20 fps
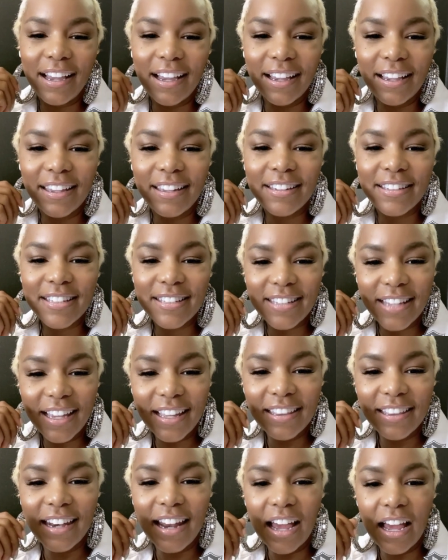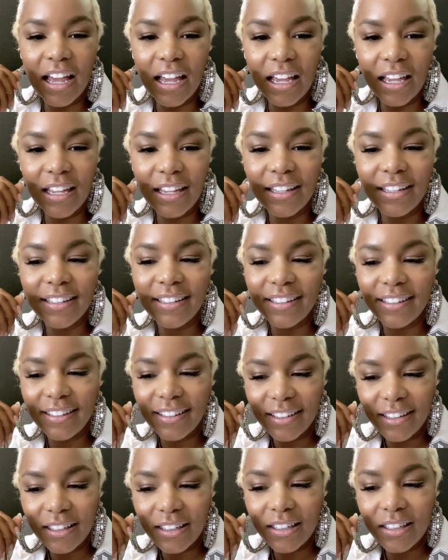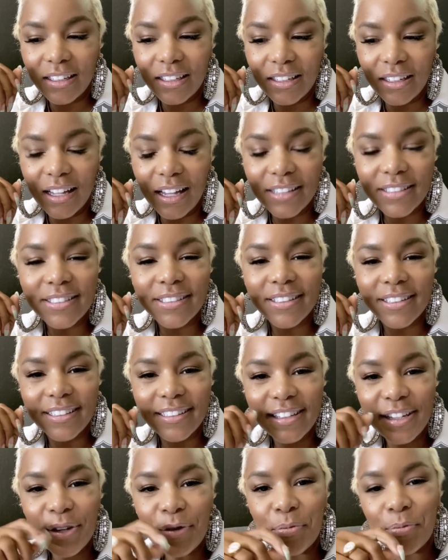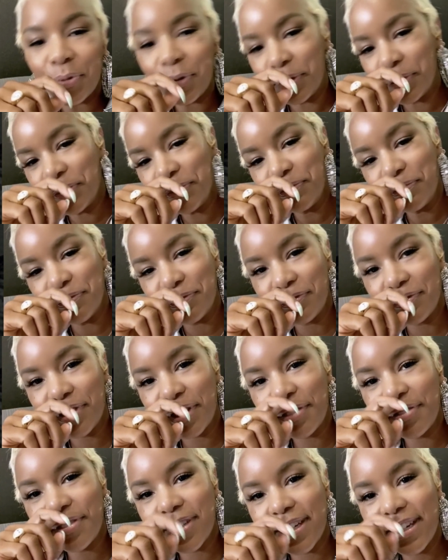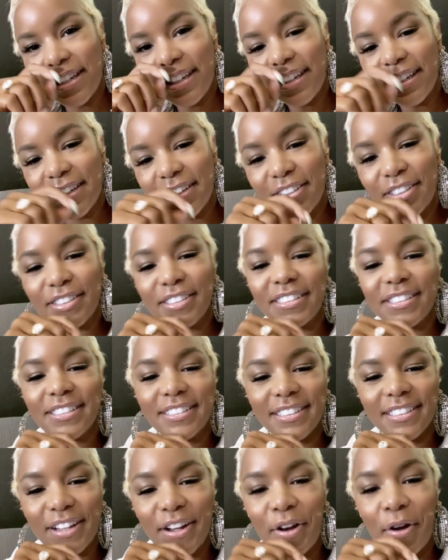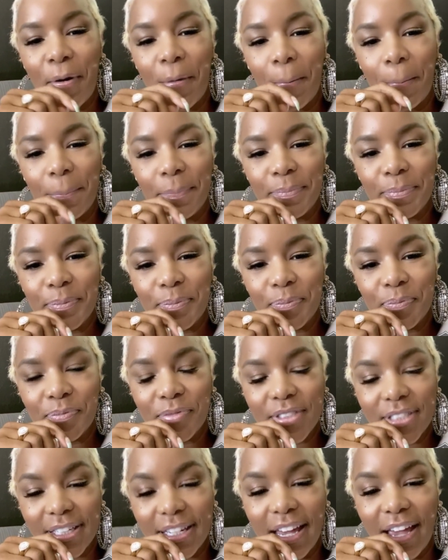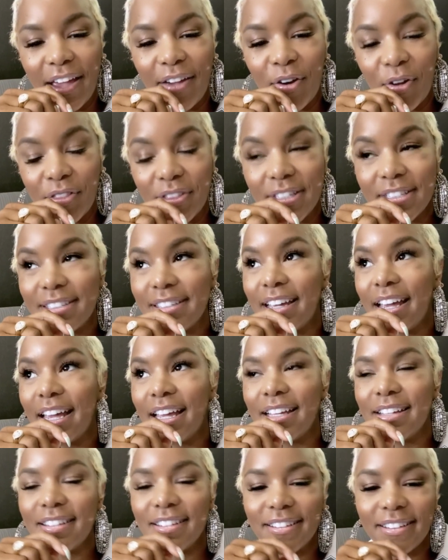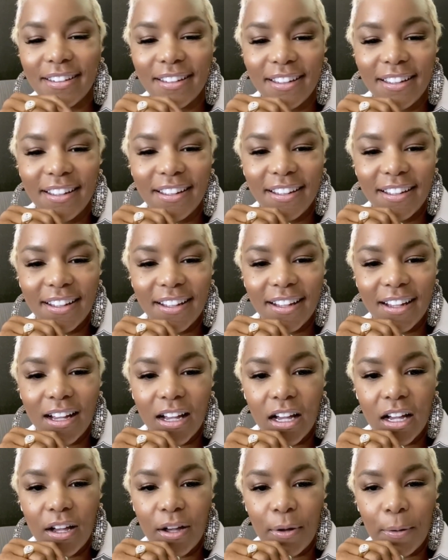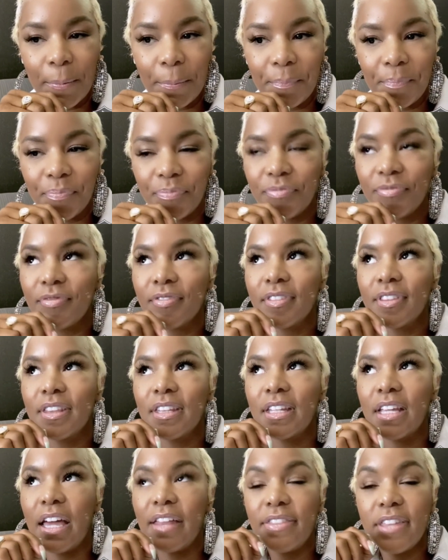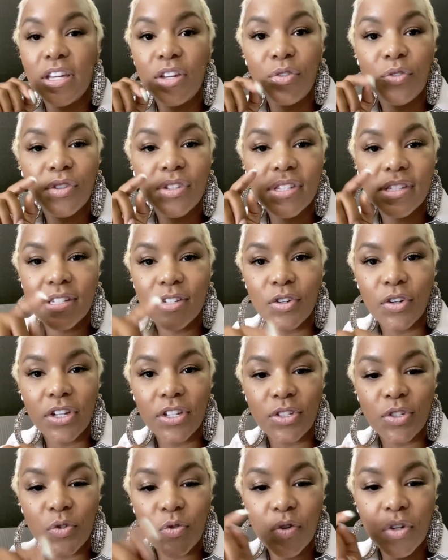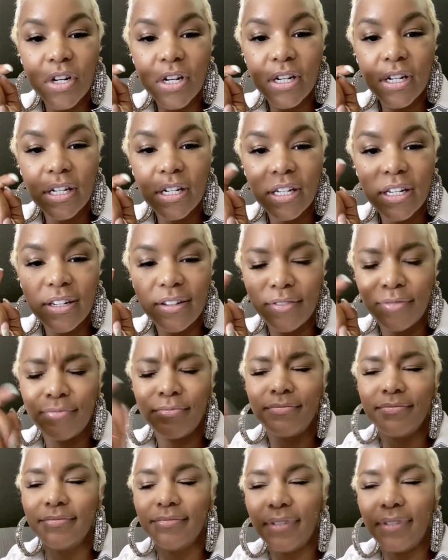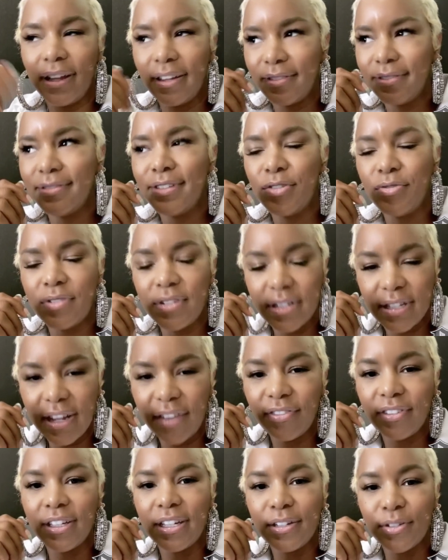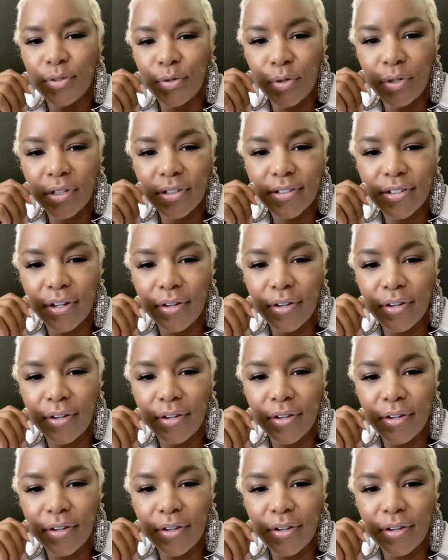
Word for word: I can say that I I took a leap. 15 years ago today on this date. Um, I think you can still get torn. You can definitely get torn.